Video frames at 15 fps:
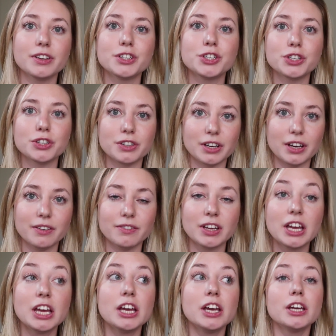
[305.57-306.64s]
Shouldn't have.
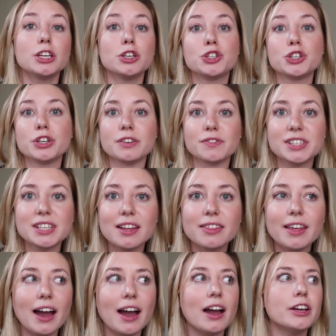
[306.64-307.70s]
You shouldn't have said
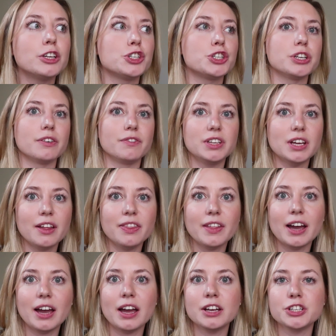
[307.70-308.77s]
that. You shouldn't have done
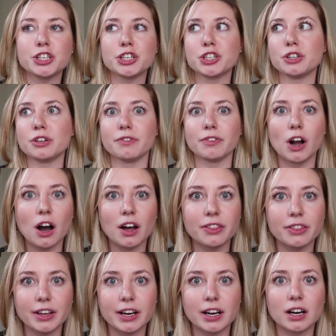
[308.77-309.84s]
that. She shouldn't have
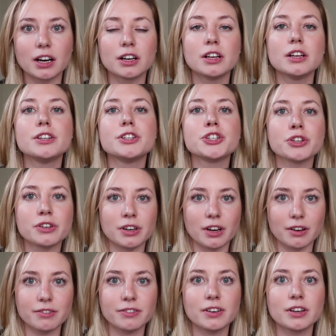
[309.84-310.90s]
gone there. Shouldn't
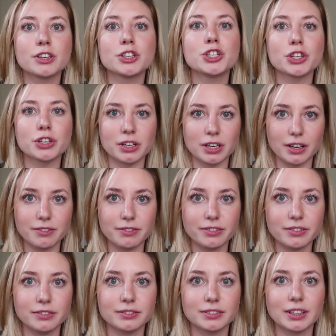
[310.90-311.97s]
have. Shouldn't have.
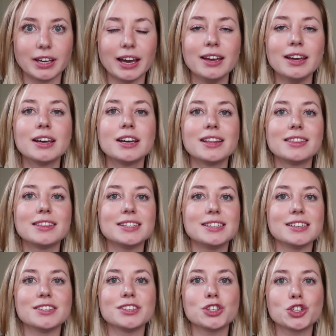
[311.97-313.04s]
Okay? This
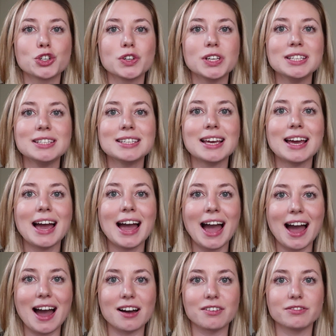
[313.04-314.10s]
is shouldn't
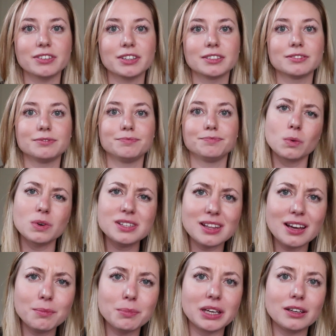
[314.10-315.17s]
have. What's
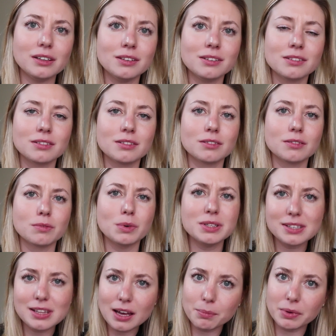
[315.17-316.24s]
that mean?
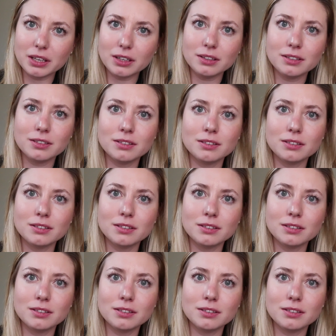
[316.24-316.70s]
What's that mean?